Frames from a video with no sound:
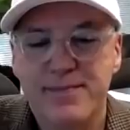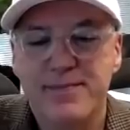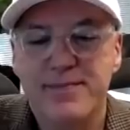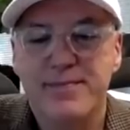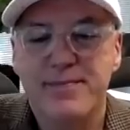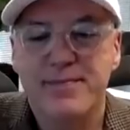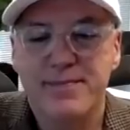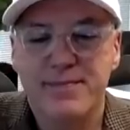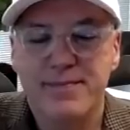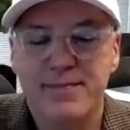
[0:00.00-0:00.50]

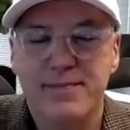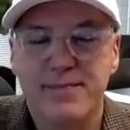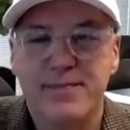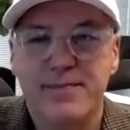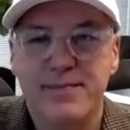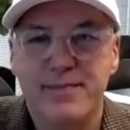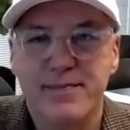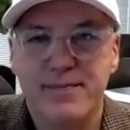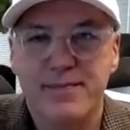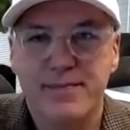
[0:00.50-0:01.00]

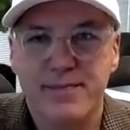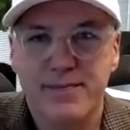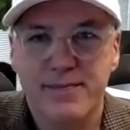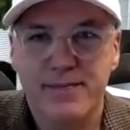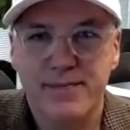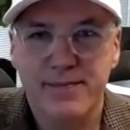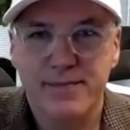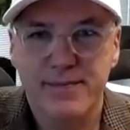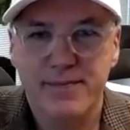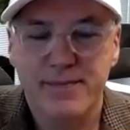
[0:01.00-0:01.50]

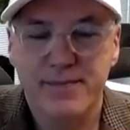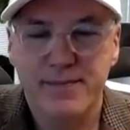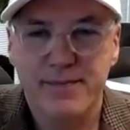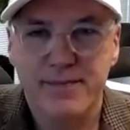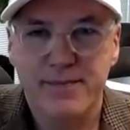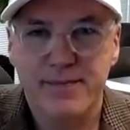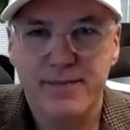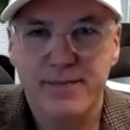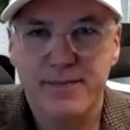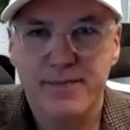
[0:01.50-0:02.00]

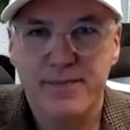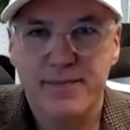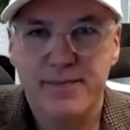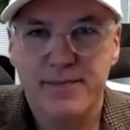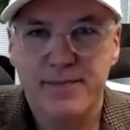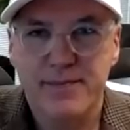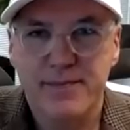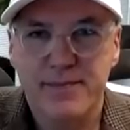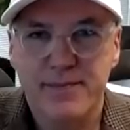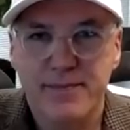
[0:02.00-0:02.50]

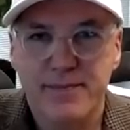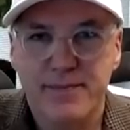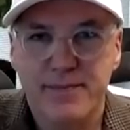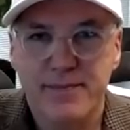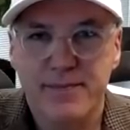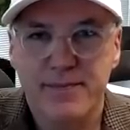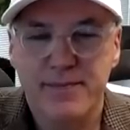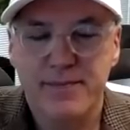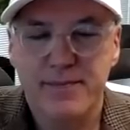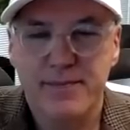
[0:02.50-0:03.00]

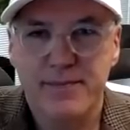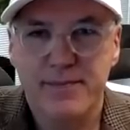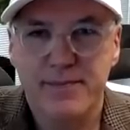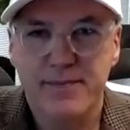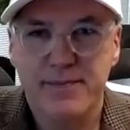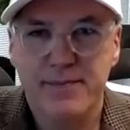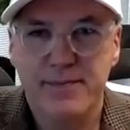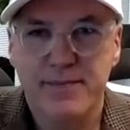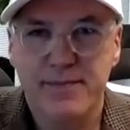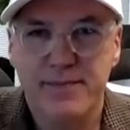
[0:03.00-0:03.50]

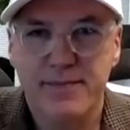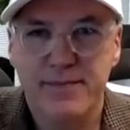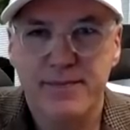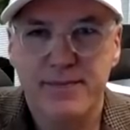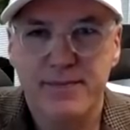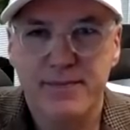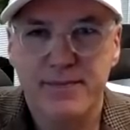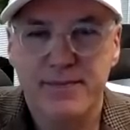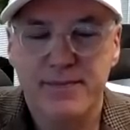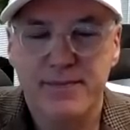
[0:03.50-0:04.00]

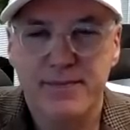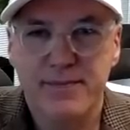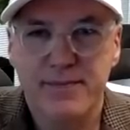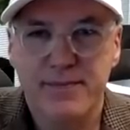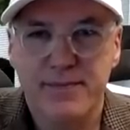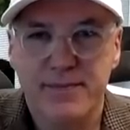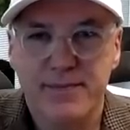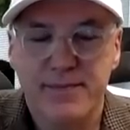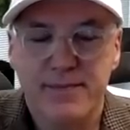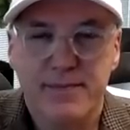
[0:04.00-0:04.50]

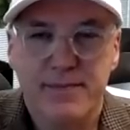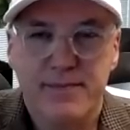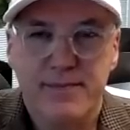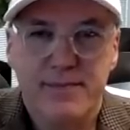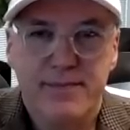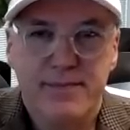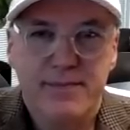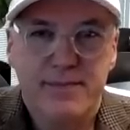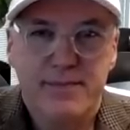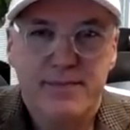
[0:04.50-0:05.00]

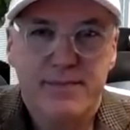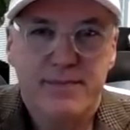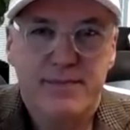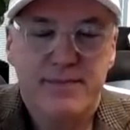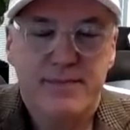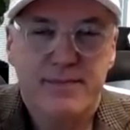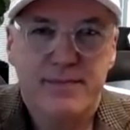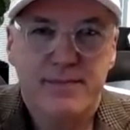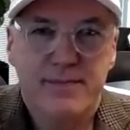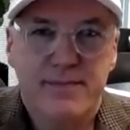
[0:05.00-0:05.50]

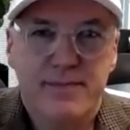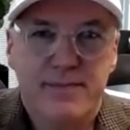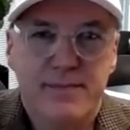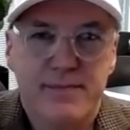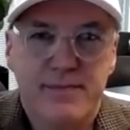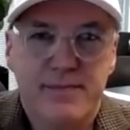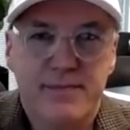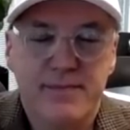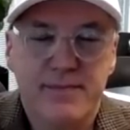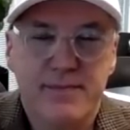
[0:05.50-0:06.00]

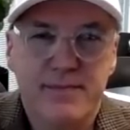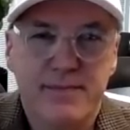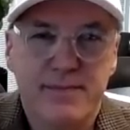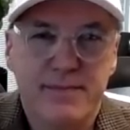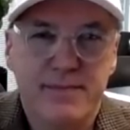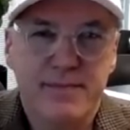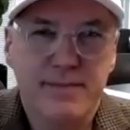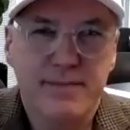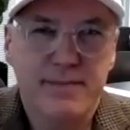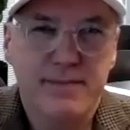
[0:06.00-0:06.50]

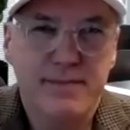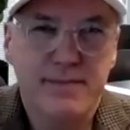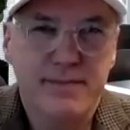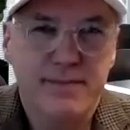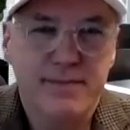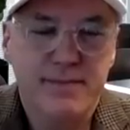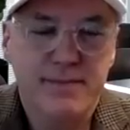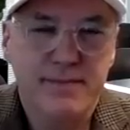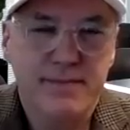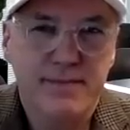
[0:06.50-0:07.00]

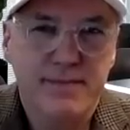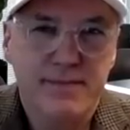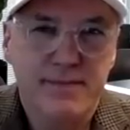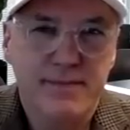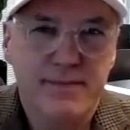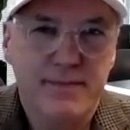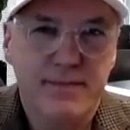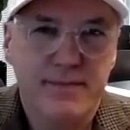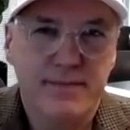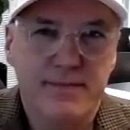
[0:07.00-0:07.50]

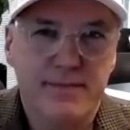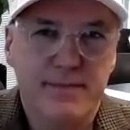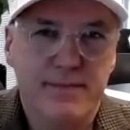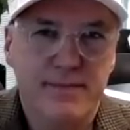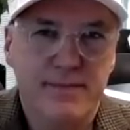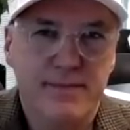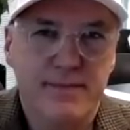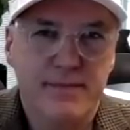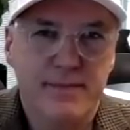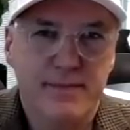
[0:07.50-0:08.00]
(not speaking)